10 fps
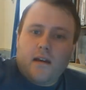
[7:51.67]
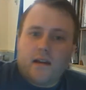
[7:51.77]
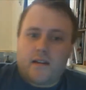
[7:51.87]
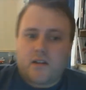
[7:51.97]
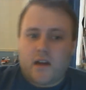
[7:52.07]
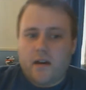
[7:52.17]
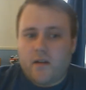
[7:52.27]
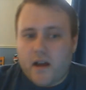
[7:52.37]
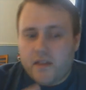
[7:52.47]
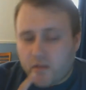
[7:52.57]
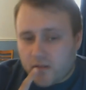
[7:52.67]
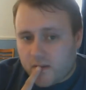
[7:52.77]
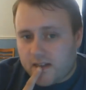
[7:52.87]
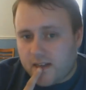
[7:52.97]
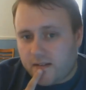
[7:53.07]
so I thought to
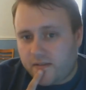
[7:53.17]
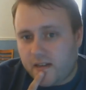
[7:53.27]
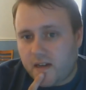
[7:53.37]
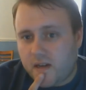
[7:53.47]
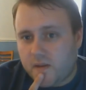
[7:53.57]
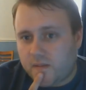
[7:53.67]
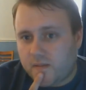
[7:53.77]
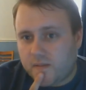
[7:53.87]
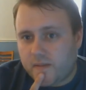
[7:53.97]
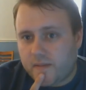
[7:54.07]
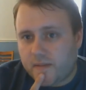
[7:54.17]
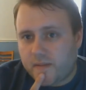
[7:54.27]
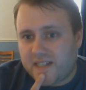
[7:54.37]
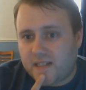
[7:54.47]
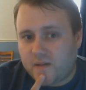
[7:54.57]
myself, you know,
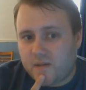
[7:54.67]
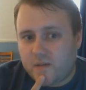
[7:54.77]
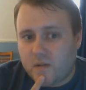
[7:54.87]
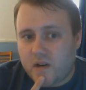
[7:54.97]
well, why